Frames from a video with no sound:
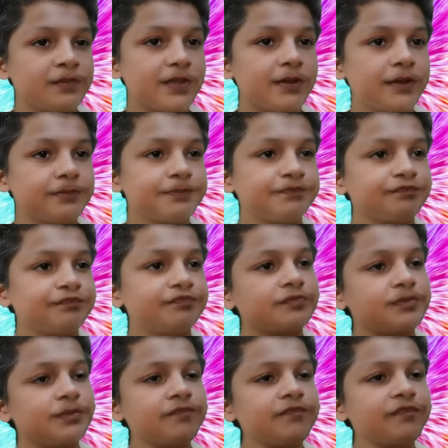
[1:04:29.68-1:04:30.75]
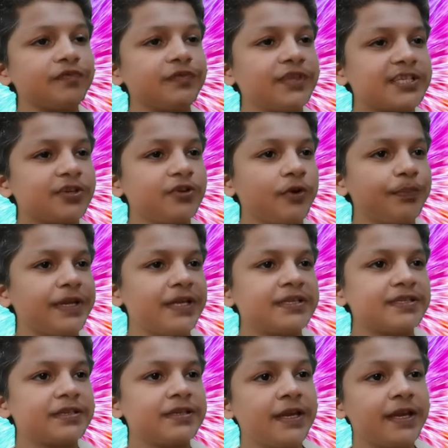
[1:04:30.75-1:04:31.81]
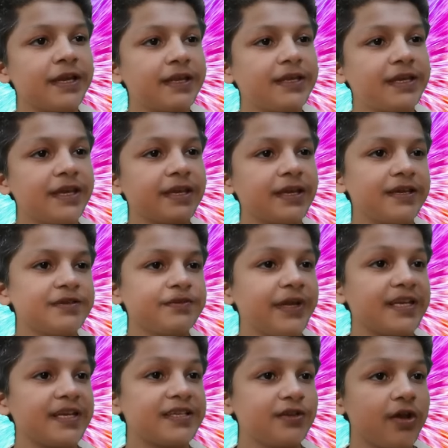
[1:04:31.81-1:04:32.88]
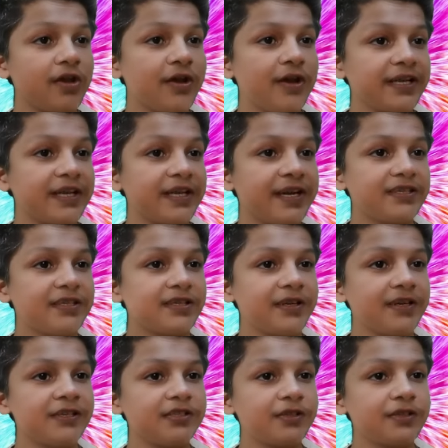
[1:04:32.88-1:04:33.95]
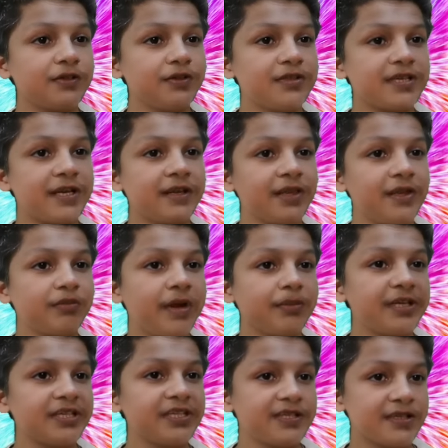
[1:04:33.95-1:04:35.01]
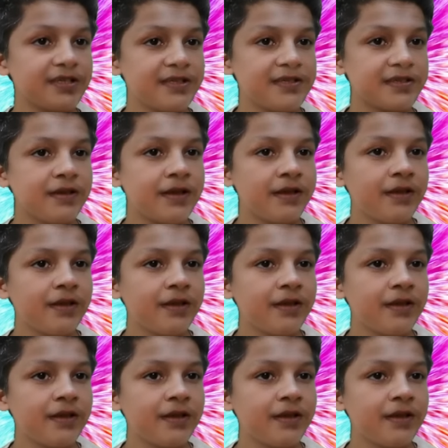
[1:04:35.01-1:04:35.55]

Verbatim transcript: Sorry. The Scorpion King is based on a character introduced in The Mummy Returns.